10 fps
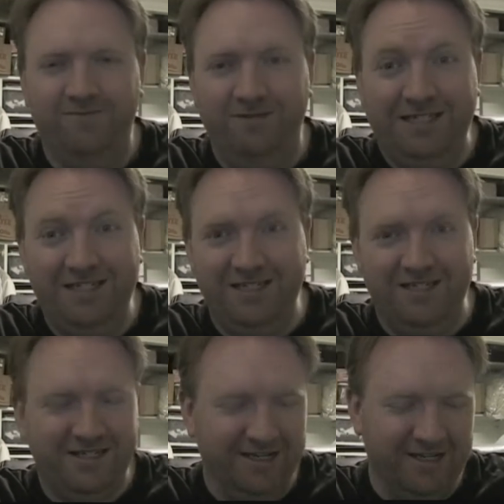
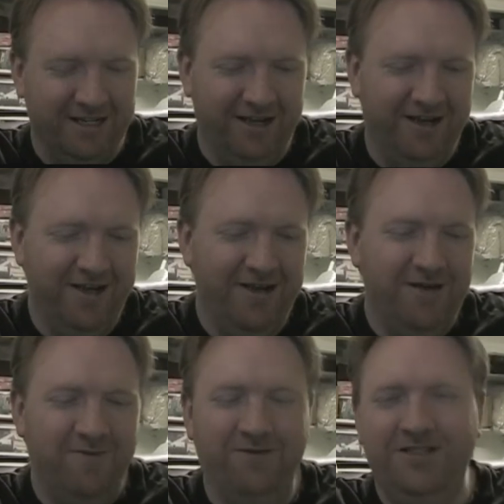Please, on that.
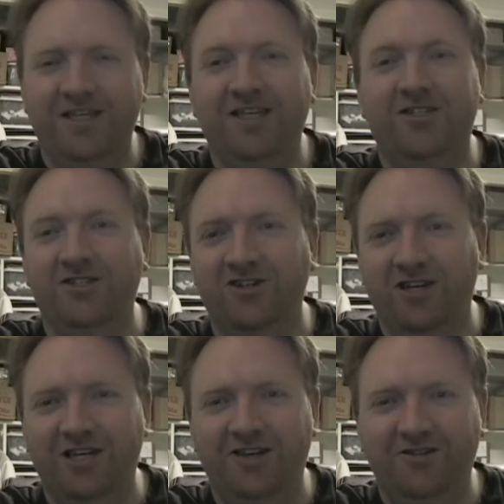But seeing
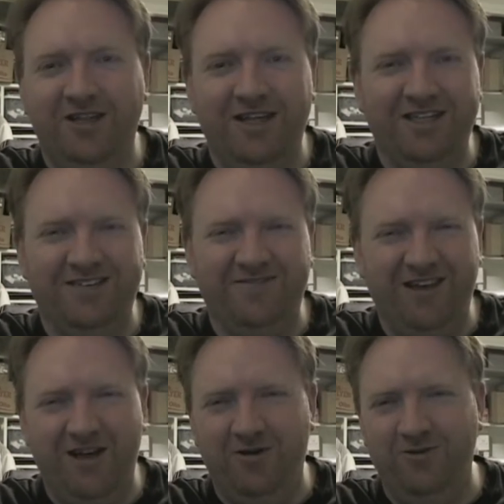Snooki do that, it's like,
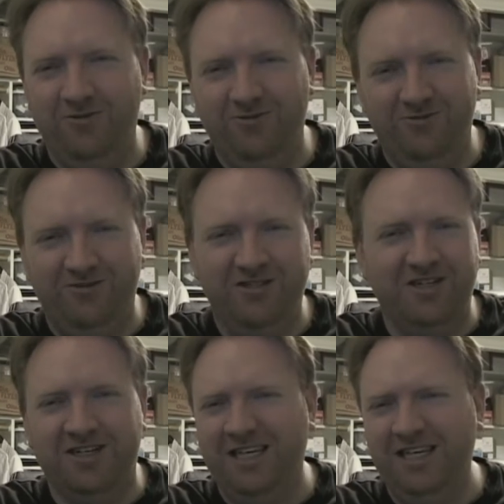whoa,
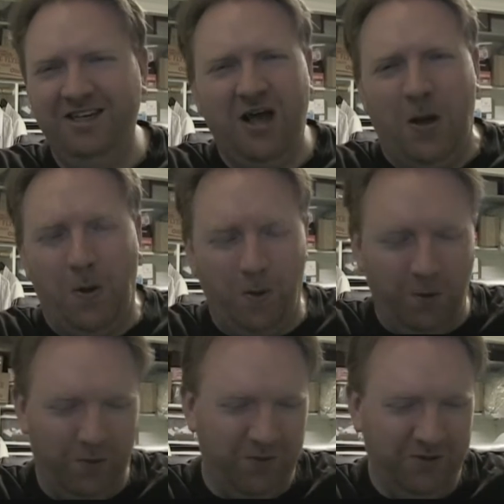Snooki,
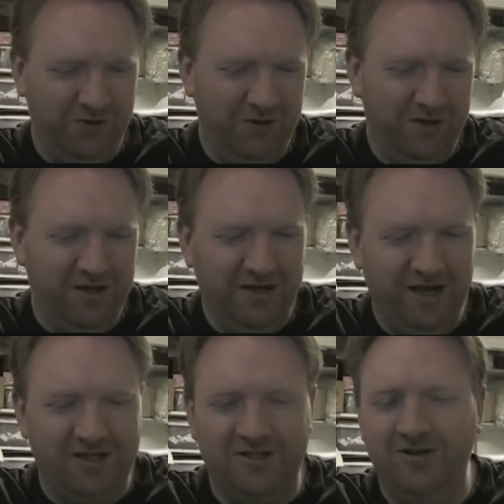no.
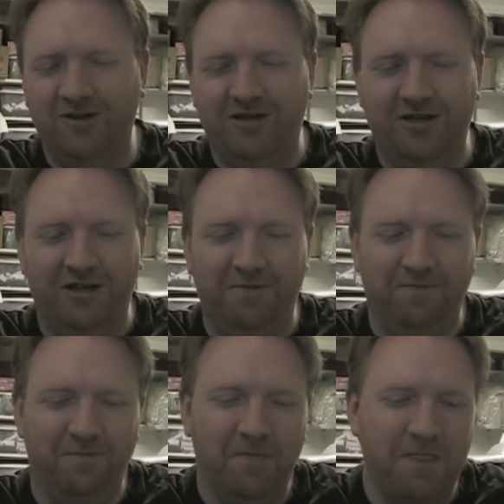Not Snooki.
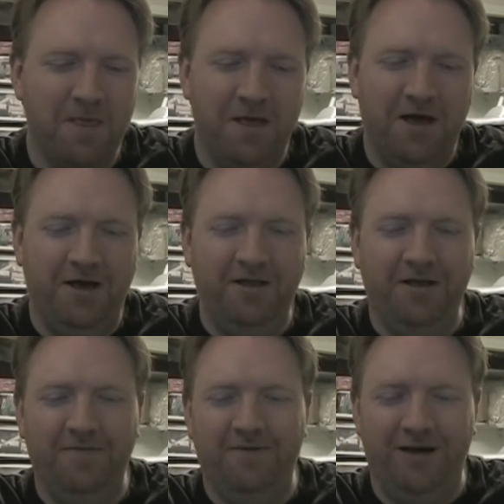On
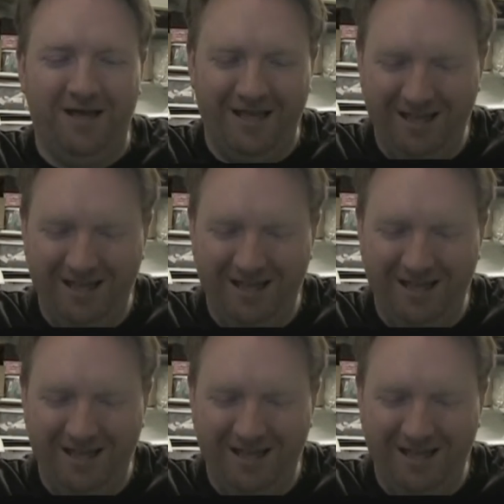that, but